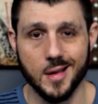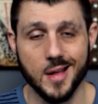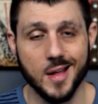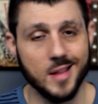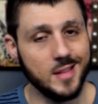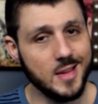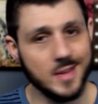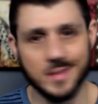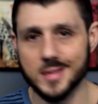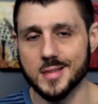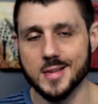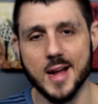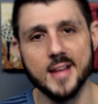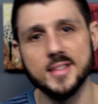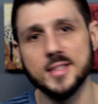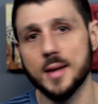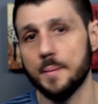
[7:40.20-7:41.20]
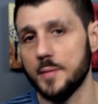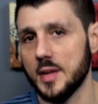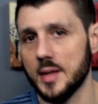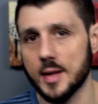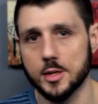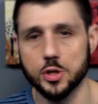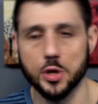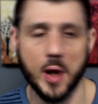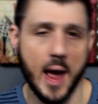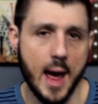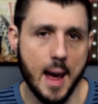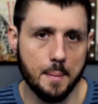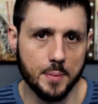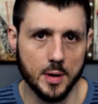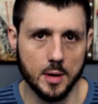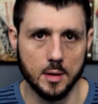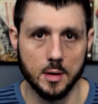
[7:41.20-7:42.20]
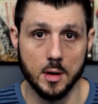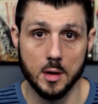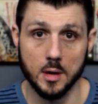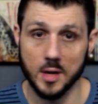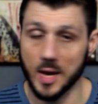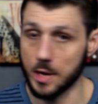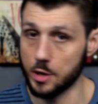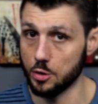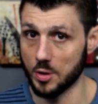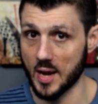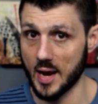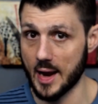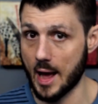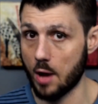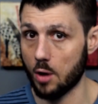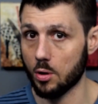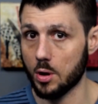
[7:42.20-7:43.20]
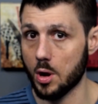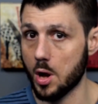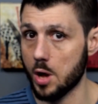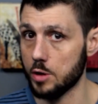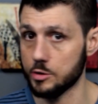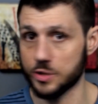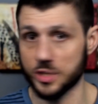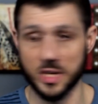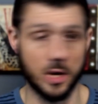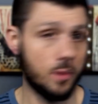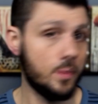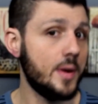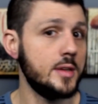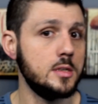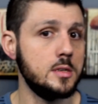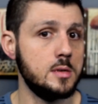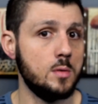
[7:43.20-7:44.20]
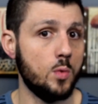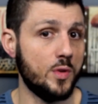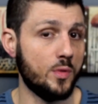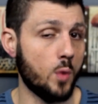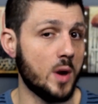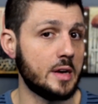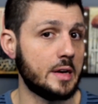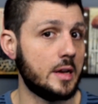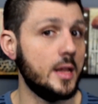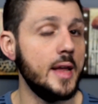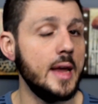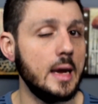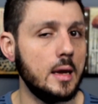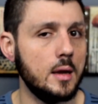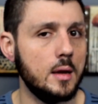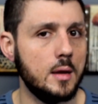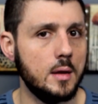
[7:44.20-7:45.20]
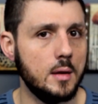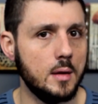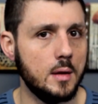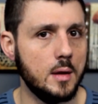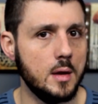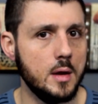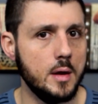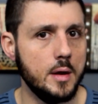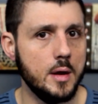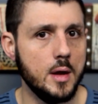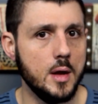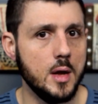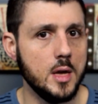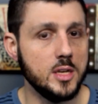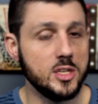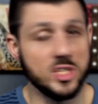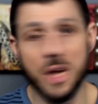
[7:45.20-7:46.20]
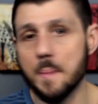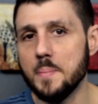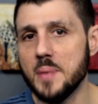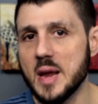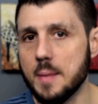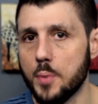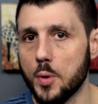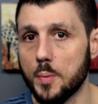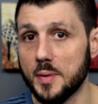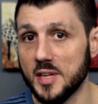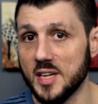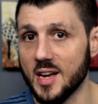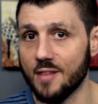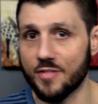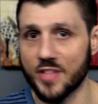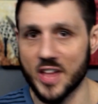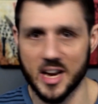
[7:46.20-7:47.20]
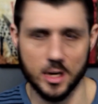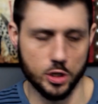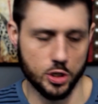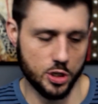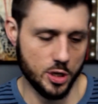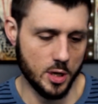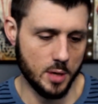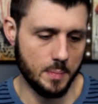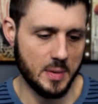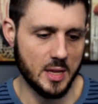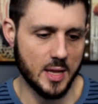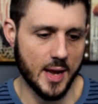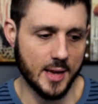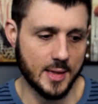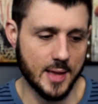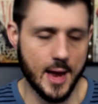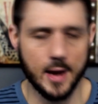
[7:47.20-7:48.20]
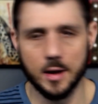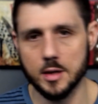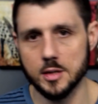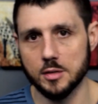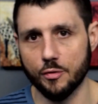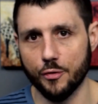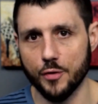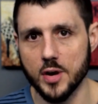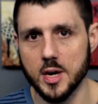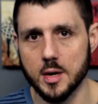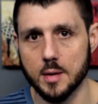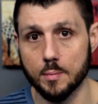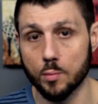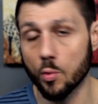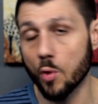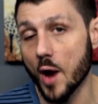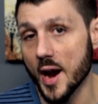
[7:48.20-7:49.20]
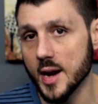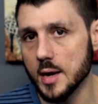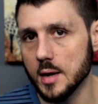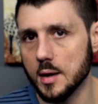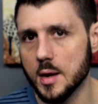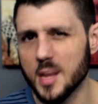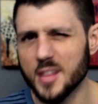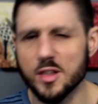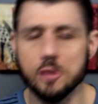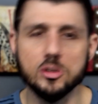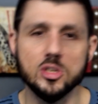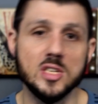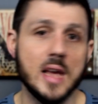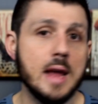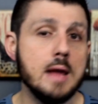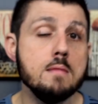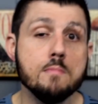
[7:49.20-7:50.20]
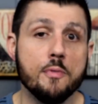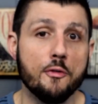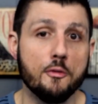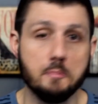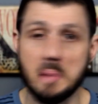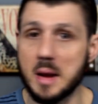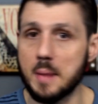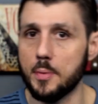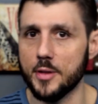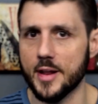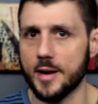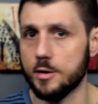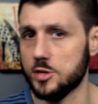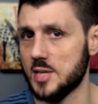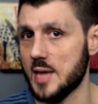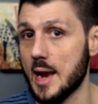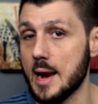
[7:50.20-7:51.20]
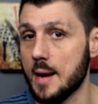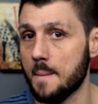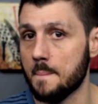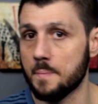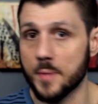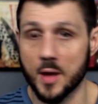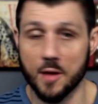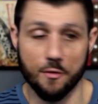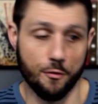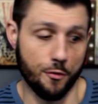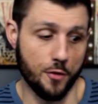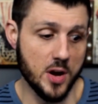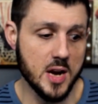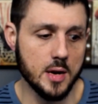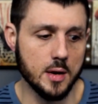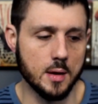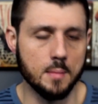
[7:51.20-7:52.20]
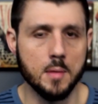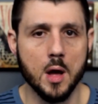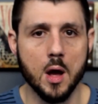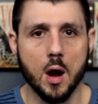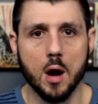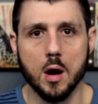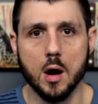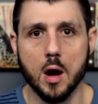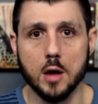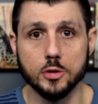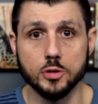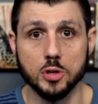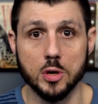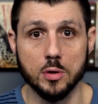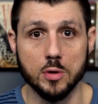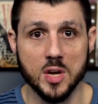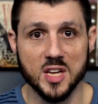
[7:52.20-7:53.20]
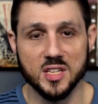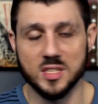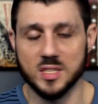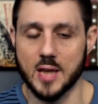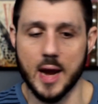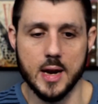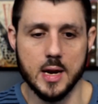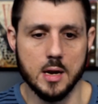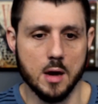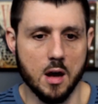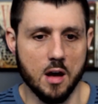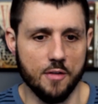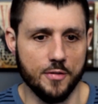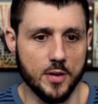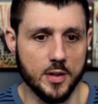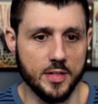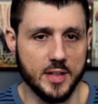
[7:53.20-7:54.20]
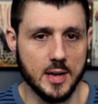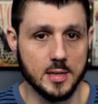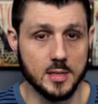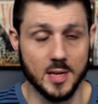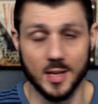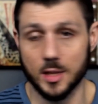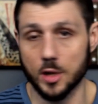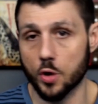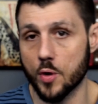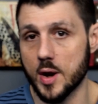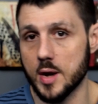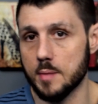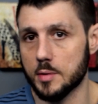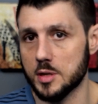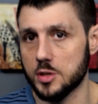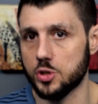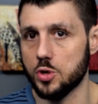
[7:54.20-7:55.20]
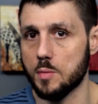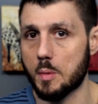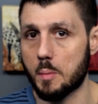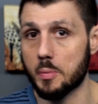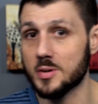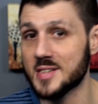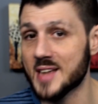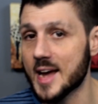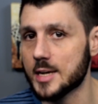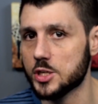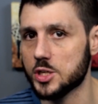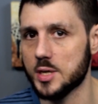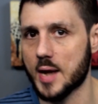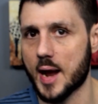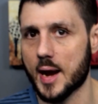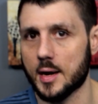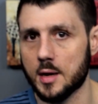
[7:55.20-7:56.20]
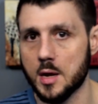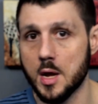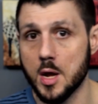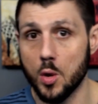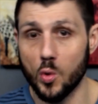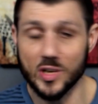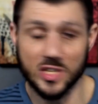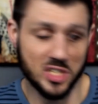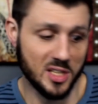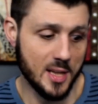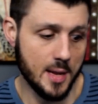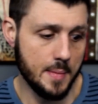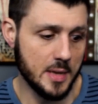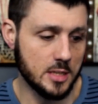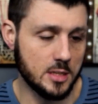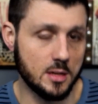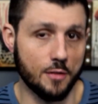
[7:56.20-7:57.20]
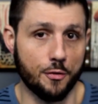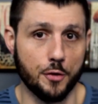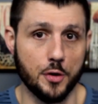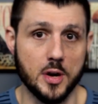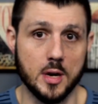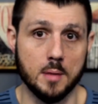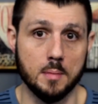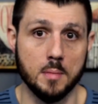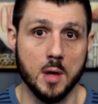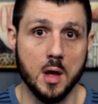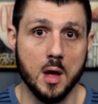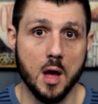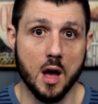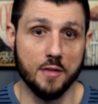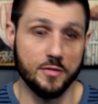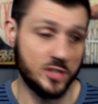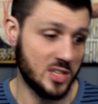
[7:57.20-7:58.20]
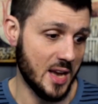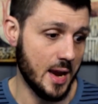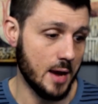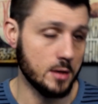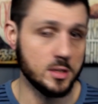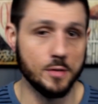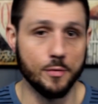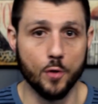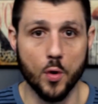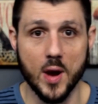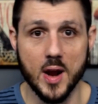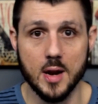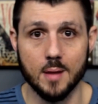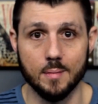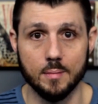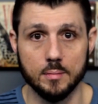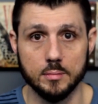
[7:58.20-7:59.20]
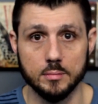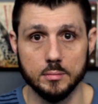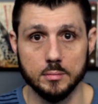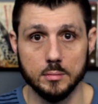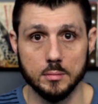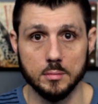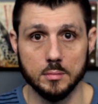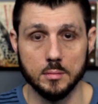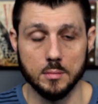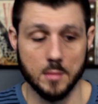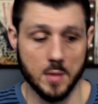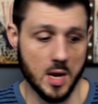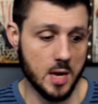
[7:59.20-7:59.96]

This is not something that should happen. Can you get alcohol or cigarettes with one click? Some people believe that it should be like that because freedom, right? Those same people that are saying freedom are also signing off on things like the Kratom Consumer Protection Act, which limits the freedom of sales of kratom. In